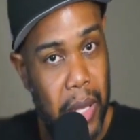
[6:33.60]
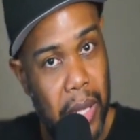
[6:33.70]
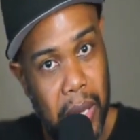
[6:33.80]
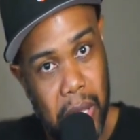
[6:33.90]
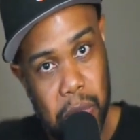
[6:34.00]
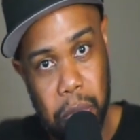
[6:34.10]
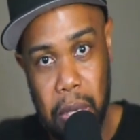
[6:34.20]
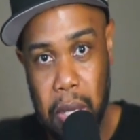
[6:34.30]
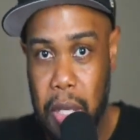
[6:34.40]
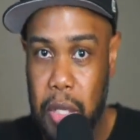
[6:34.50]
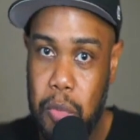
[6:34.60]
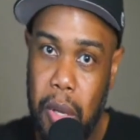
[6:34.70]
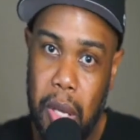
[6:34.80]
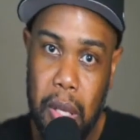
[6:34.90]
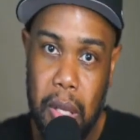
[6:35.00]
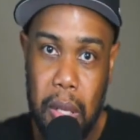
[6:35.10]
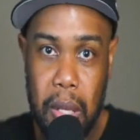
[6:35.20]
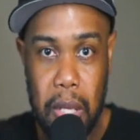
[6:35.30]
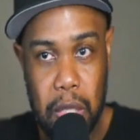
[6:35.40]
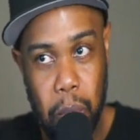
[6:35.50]
it is what it is, man.
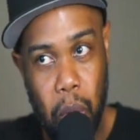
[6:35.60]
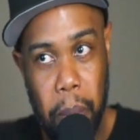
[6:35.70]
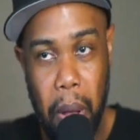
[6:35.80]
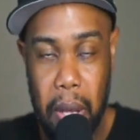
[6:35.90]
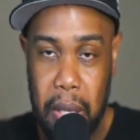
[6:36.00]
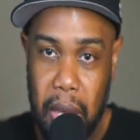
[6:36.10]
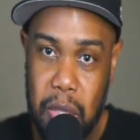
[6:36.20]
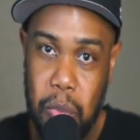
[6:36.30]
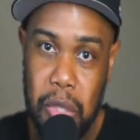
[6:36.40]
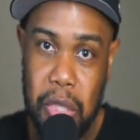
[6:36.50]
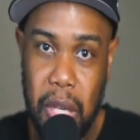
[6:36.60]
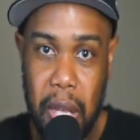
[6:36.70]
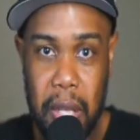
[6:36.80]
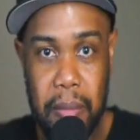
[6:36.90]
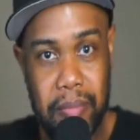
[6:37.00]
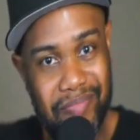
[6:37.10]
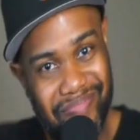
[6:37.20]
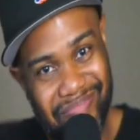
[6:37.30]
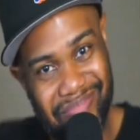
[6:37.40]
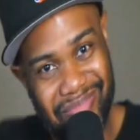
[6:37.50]
It's your boy podcast with Jay.
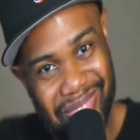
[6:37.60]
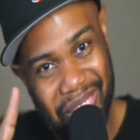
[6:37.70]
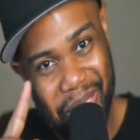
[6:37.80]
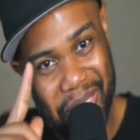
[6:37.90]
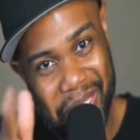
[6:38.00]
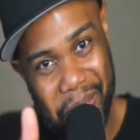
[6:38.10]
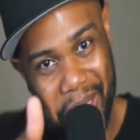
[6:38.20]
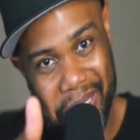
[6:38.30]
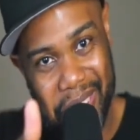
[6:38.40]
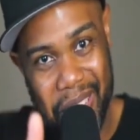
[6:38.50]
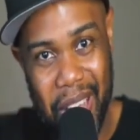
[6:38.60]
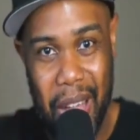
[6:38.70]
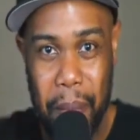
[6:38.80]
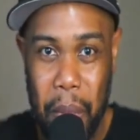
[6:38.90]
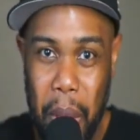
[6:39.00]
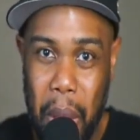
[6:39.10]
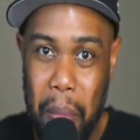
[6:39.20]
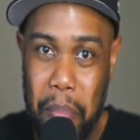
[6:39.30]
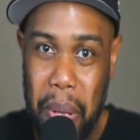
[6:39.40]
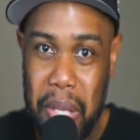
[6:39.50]
Until next time,
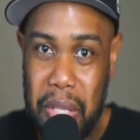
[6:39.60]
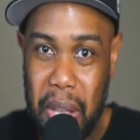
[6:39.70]
peace